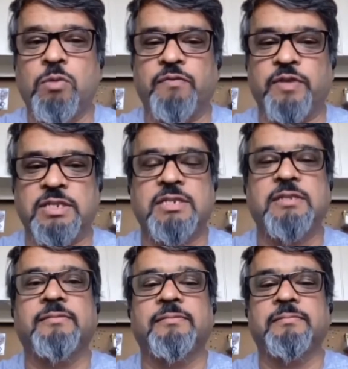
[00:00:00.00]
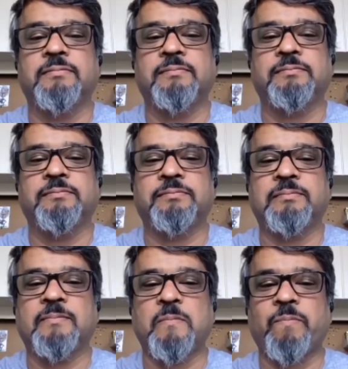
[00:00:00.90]
Home office.
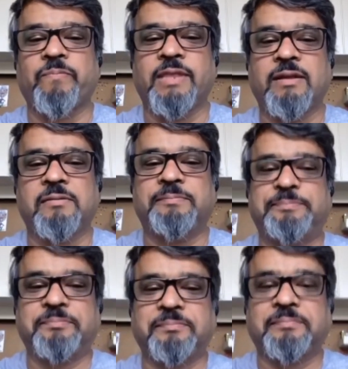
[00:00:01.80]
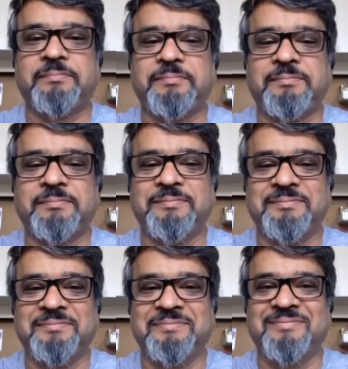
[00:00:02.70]
Wow, yeah, the
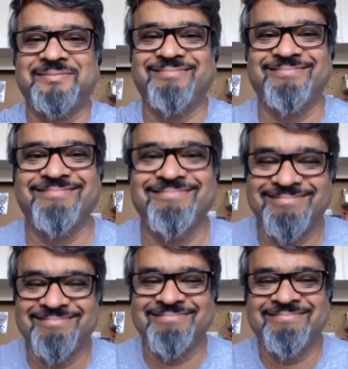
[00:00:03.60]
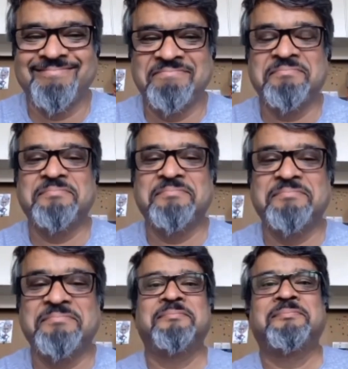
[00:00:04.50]
stationery I have not even seen in an
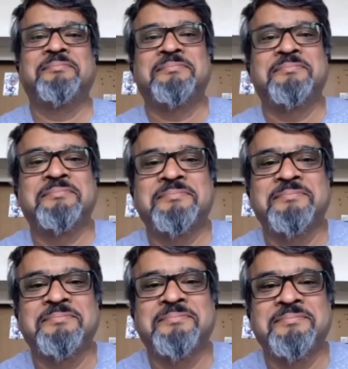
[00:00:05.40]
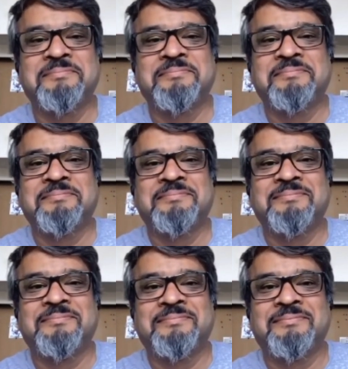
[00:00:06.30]
office. So yeah, good, good,
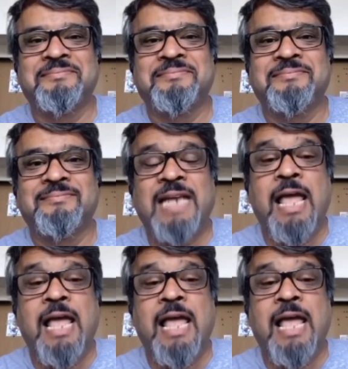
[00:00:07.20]
to,